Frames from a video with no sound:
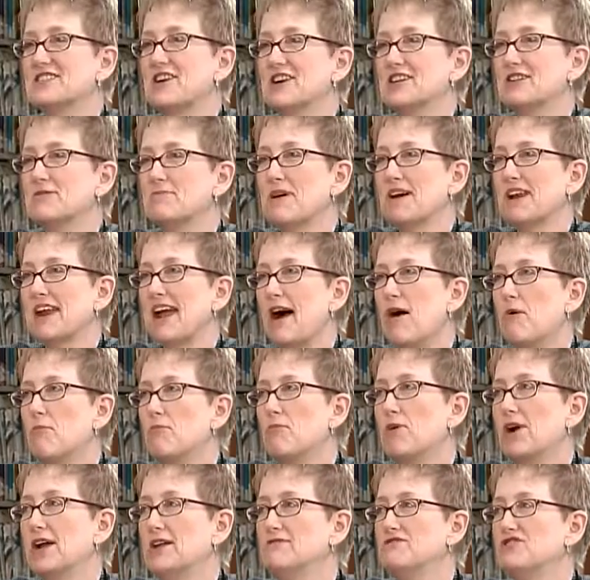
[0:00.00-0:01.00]
talked about how
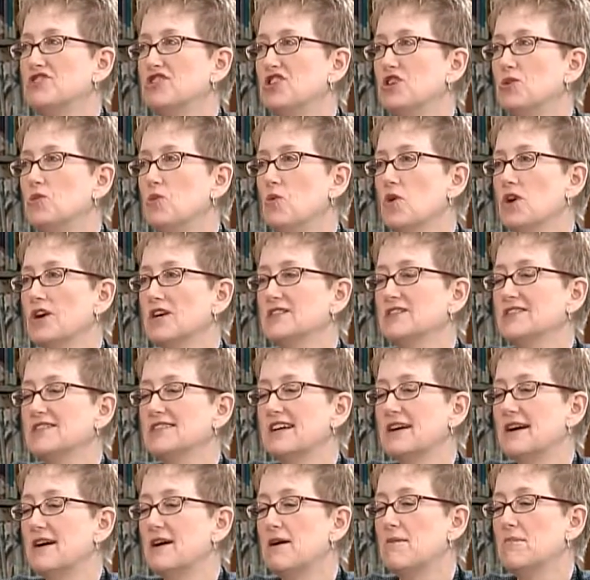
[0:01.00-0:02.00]
brave she
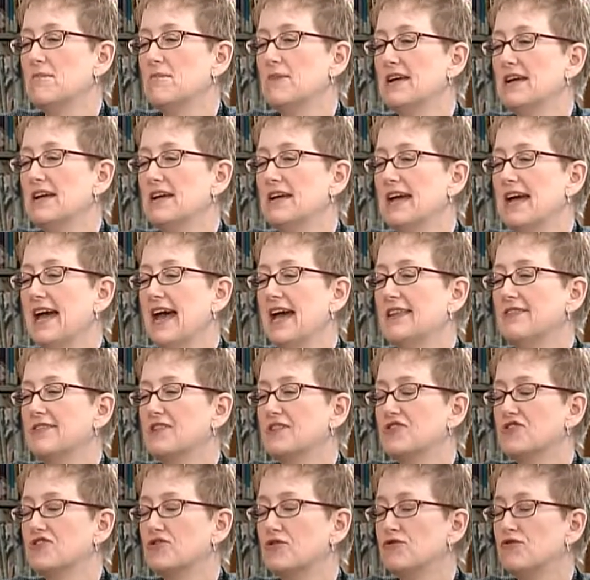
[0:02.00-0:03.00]
was and
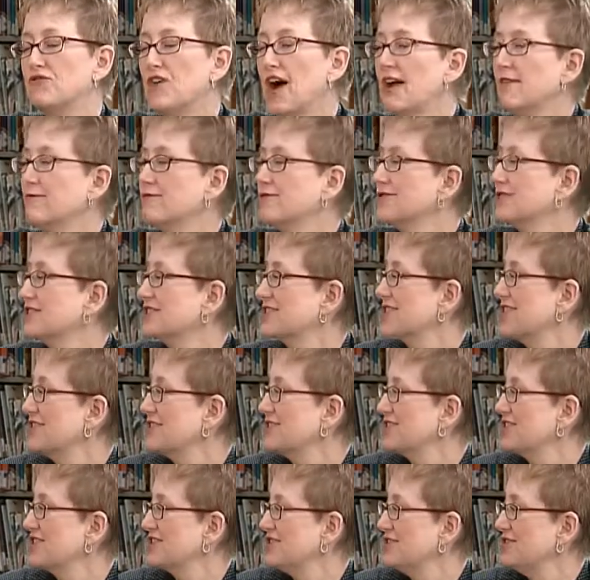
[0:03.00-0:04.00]
the survival
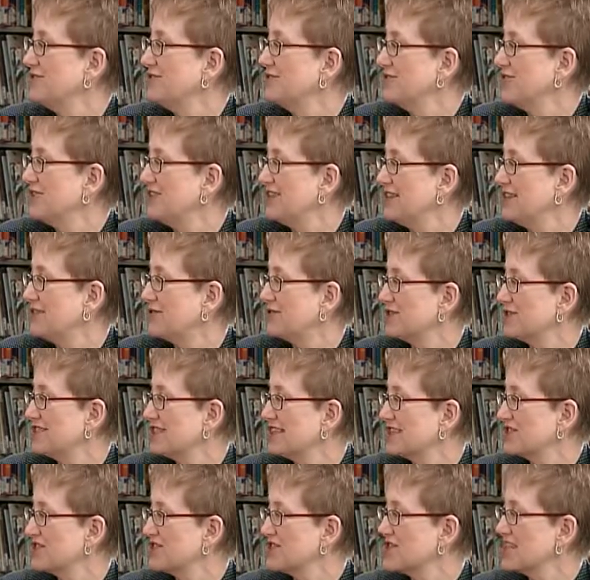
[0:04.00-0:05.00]
skills, you know, you need for
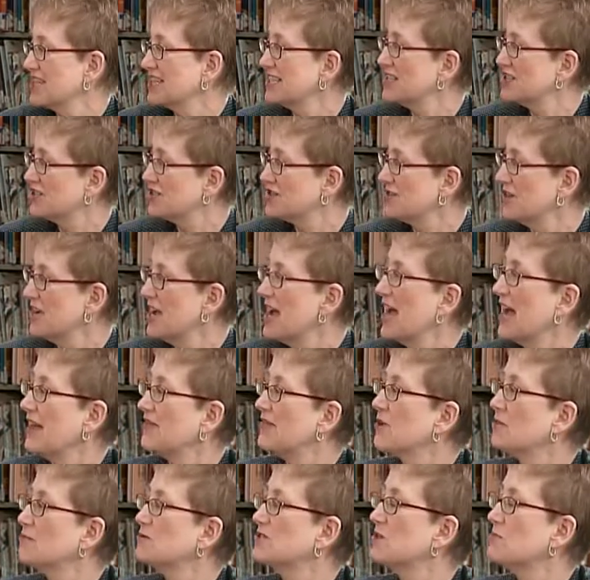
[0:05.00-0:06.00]
such a thing.
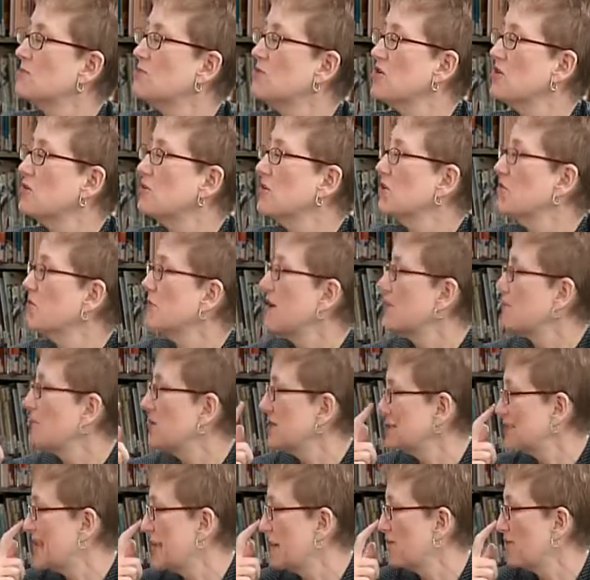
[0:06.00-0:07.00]
There was a book we read
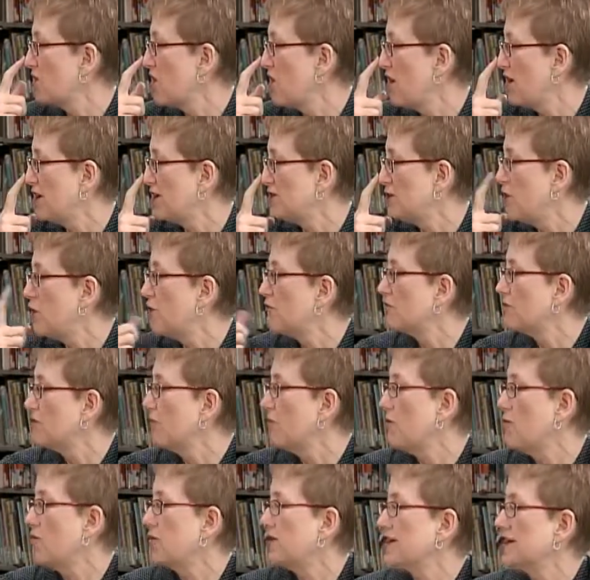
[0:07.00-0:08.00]
one time called
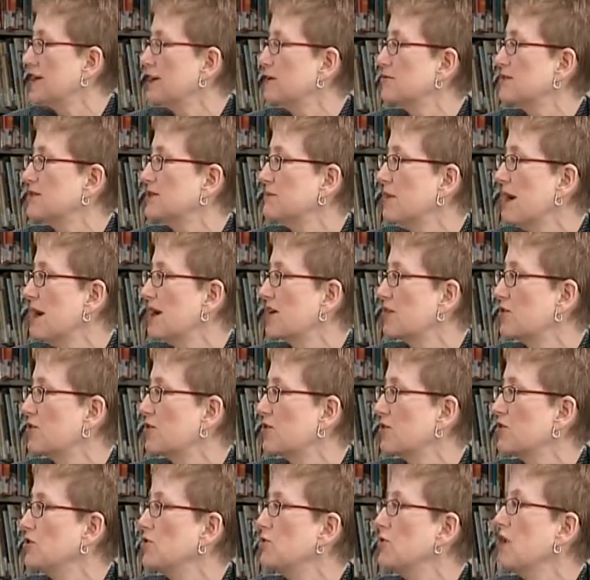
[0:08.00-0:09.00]
Overboard, and it was about a
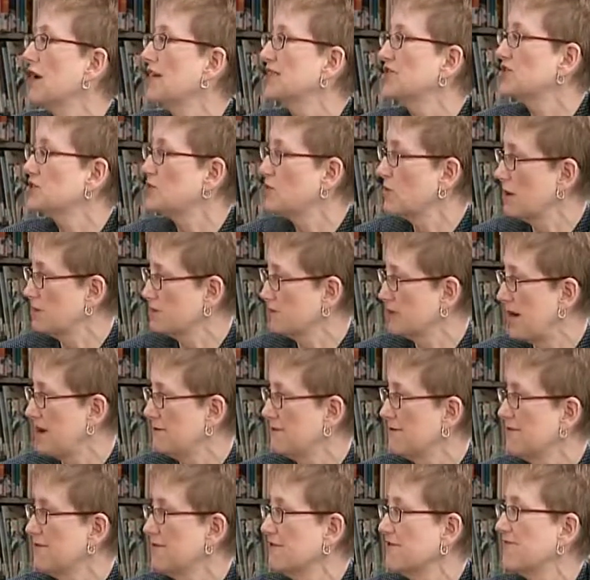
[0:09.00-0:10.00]
girl who got swept
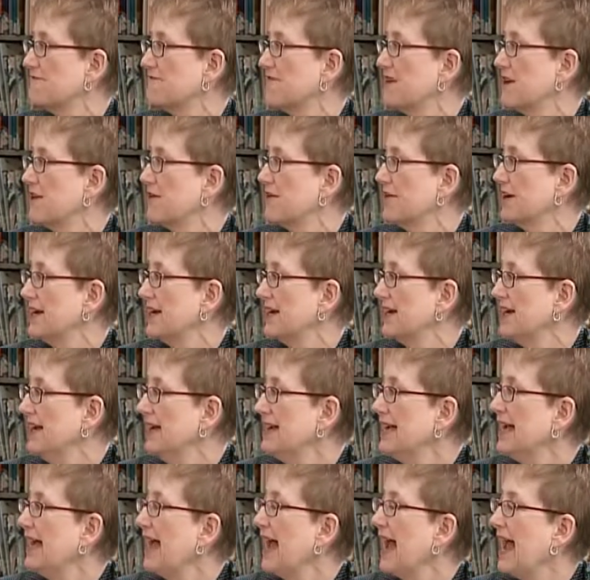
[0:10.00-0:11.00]
off of a ferry
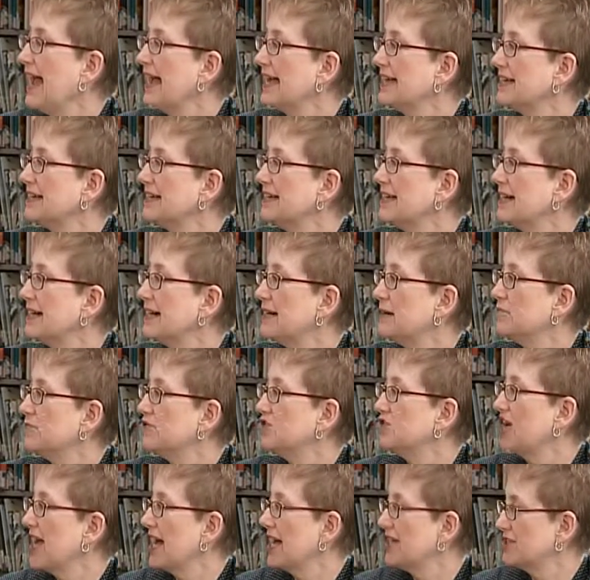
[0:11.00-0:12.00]
and
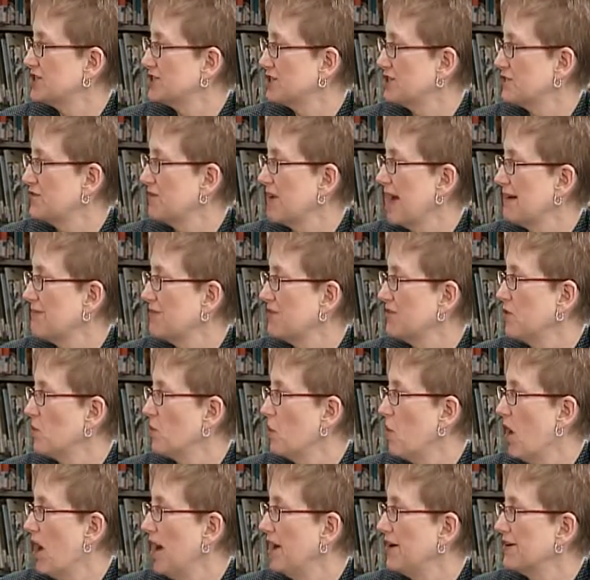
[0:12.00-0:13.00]
she had to survive in the
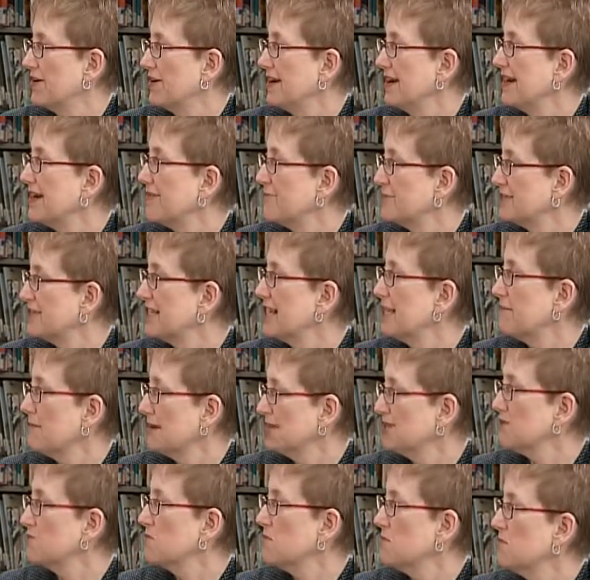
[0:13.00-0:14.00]
water. And every time
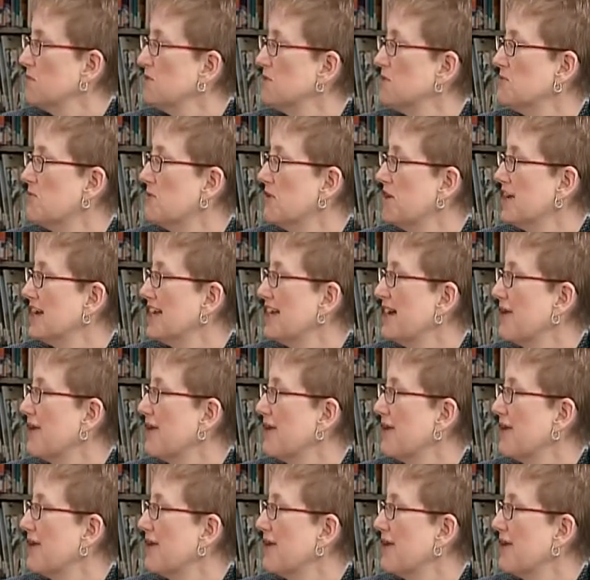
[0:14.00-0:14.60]
I swim in the morning